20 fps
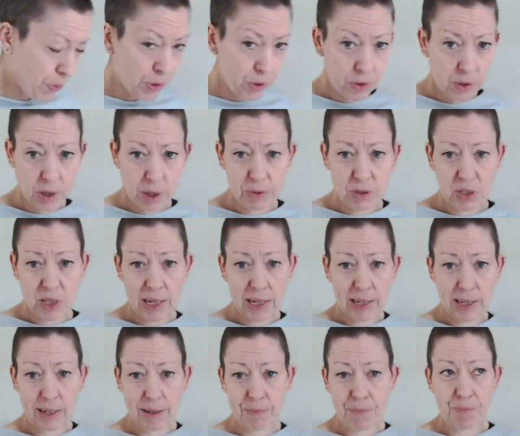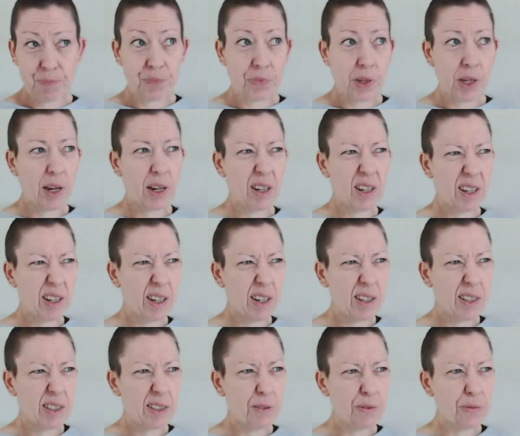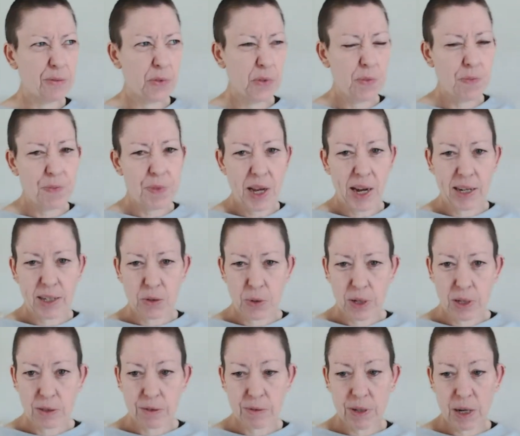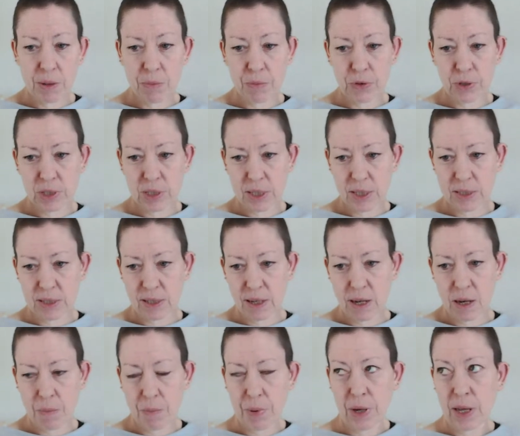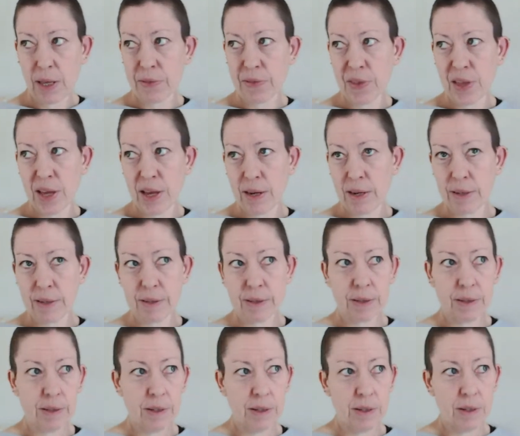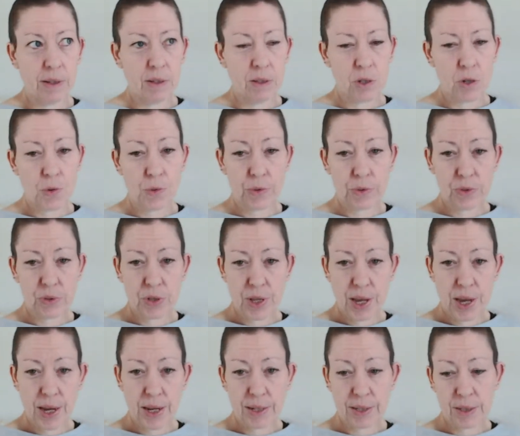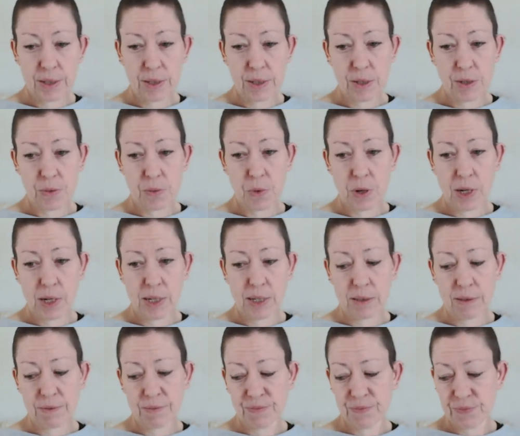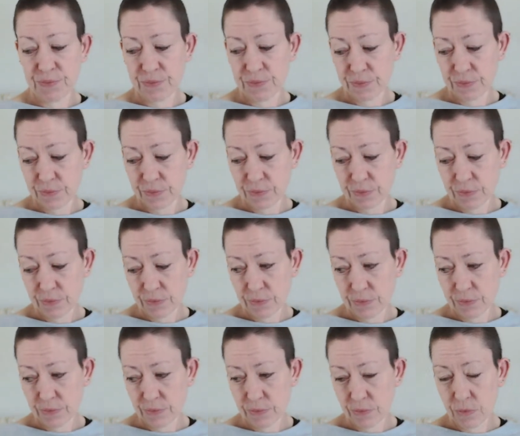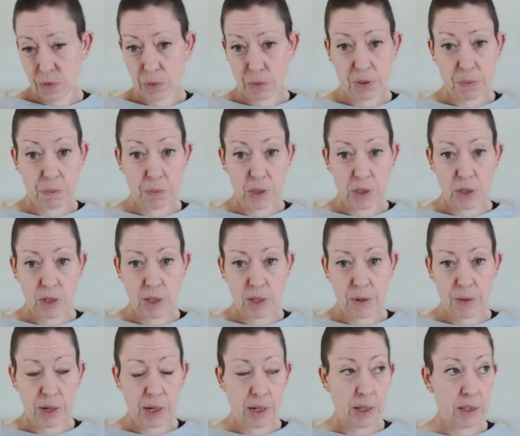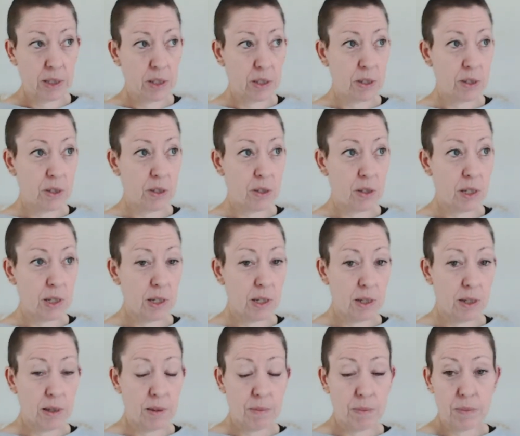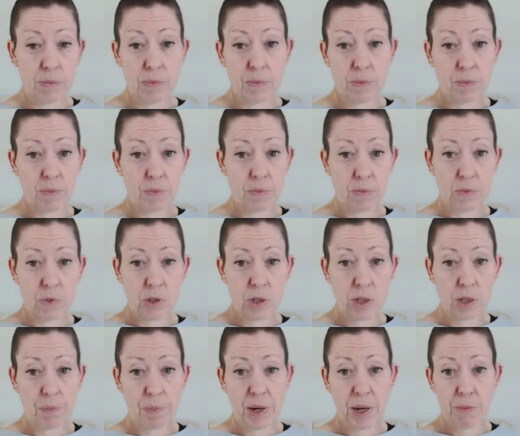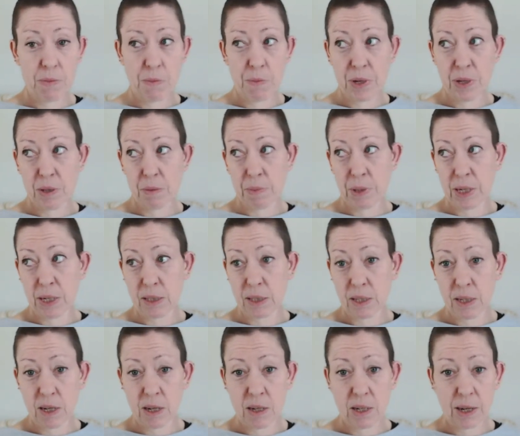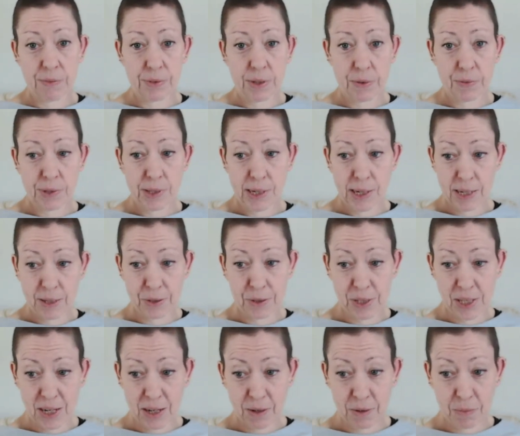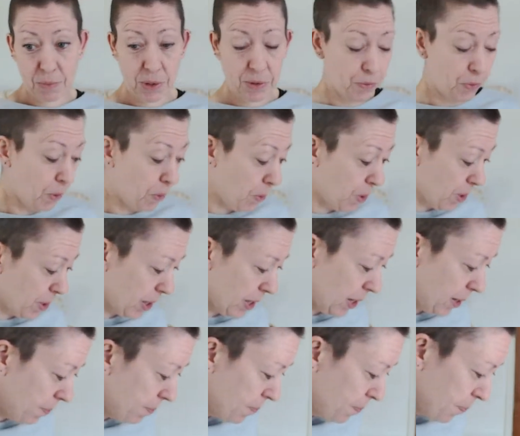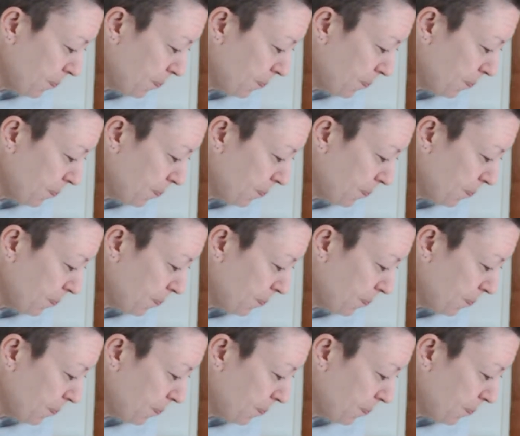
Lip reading: boot that I was selling at, and I kind of had a quick look around before I set up, and then towards the end, when there wasn't much doing, I just chucked the Playmobil in the back of the car and left everything else out and went for a wander.